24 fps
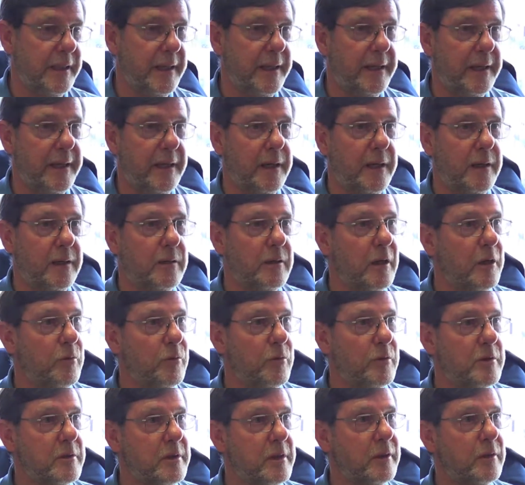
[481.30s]
and I
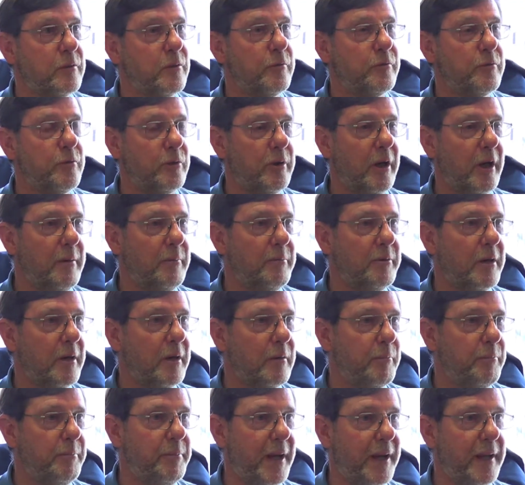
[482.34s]
was sent off to Cape
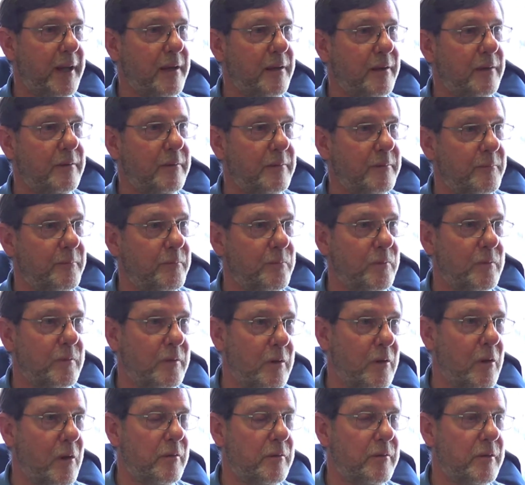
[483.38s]
Town packing
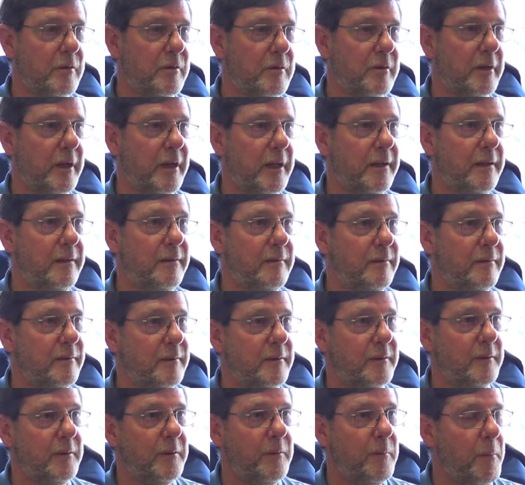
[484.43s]
on the train,
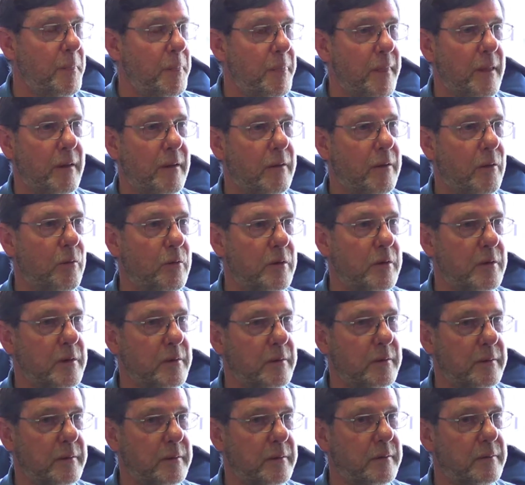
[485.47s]
go
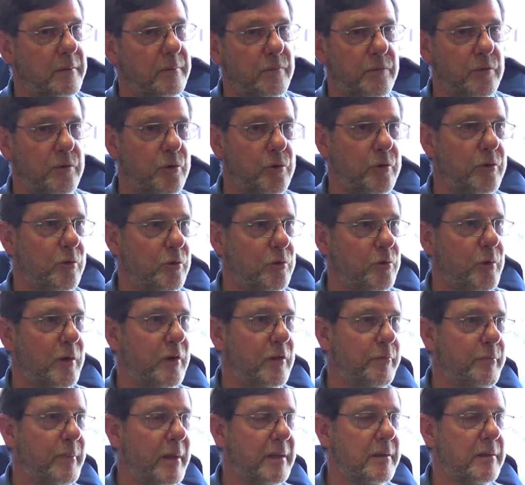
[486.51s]
and do your
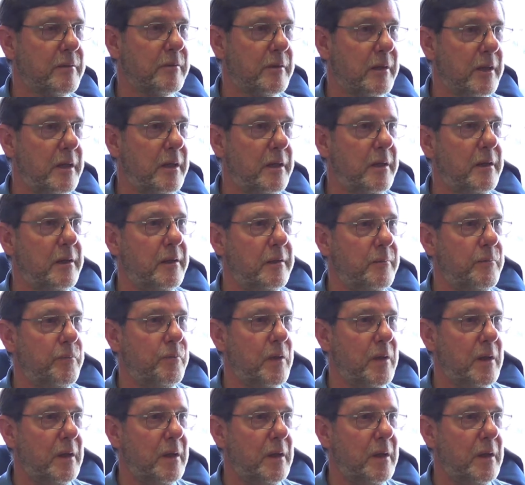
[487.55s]
12-month training,